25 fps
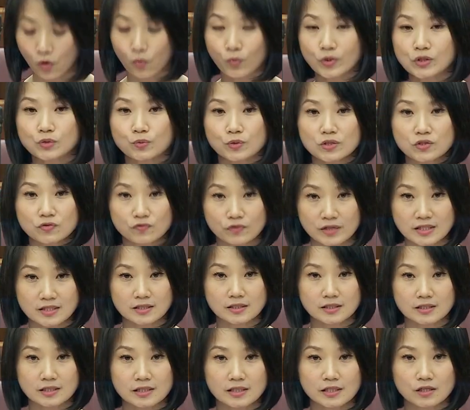which was
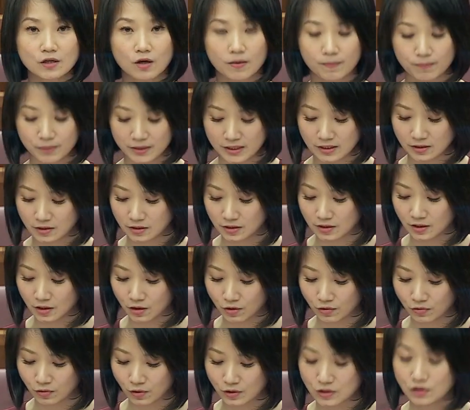recently completed
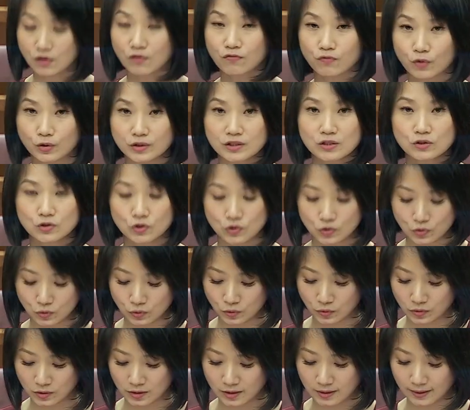across 14
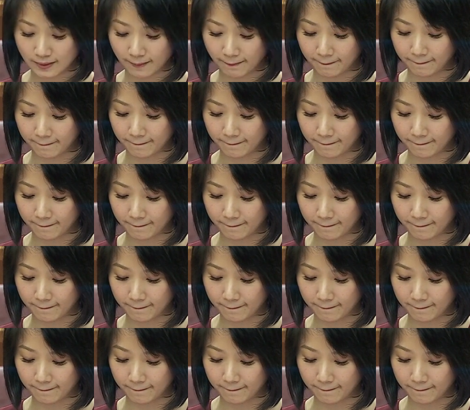schools.